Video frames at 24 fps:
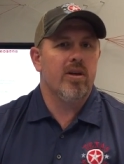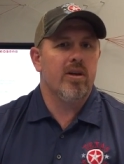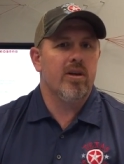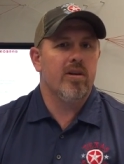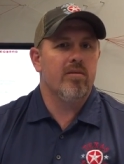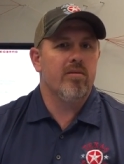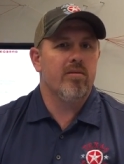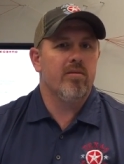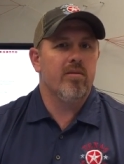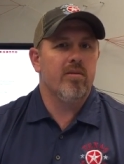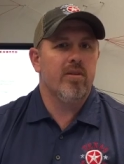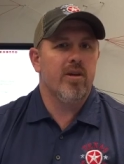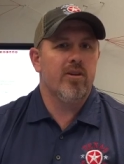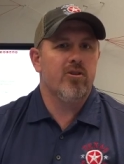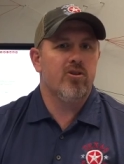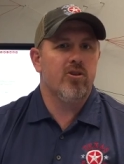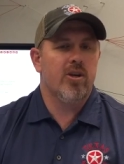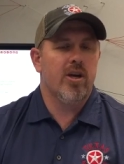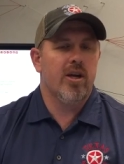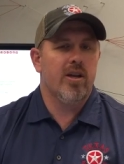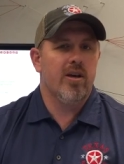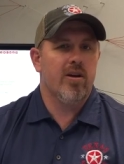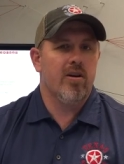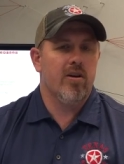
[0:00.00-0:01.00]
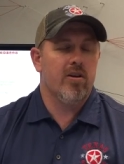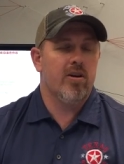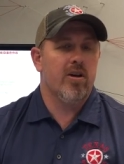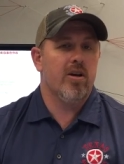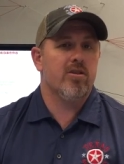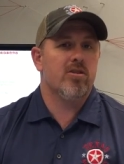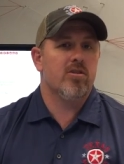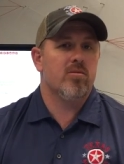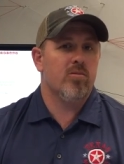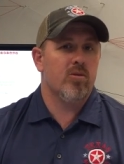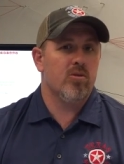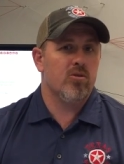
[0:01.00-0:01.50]
and educating our
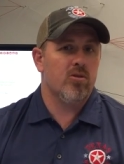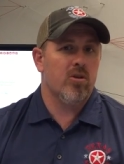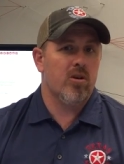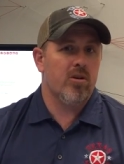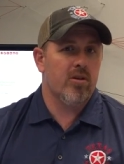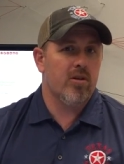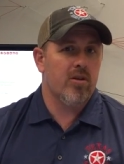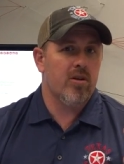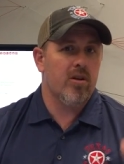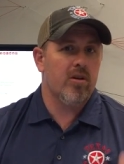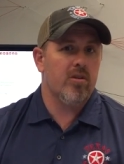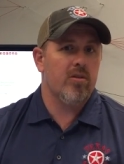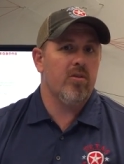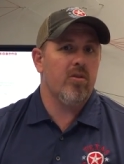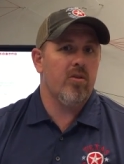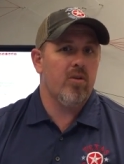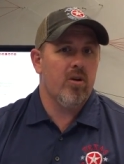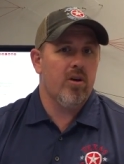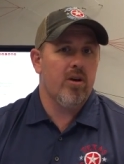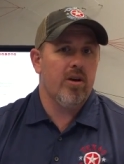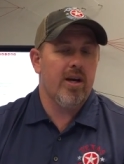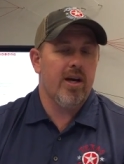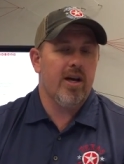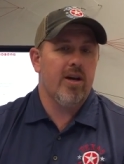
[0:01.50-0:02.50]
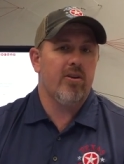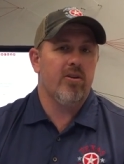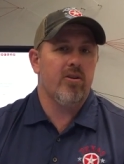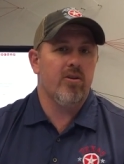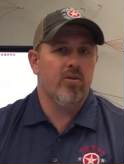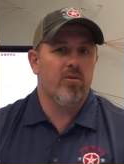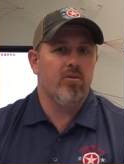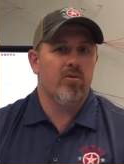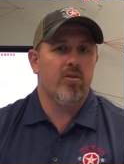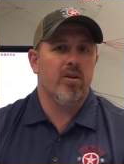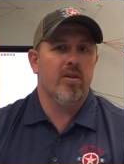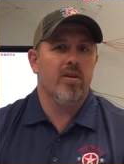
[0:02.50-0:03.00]
customers on, on, on how to
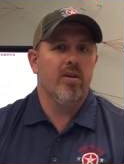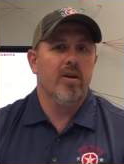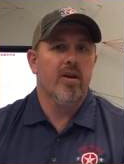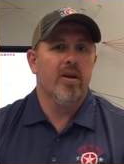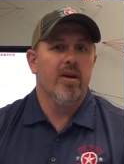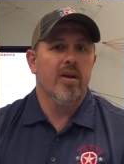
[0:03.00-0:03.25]
use it.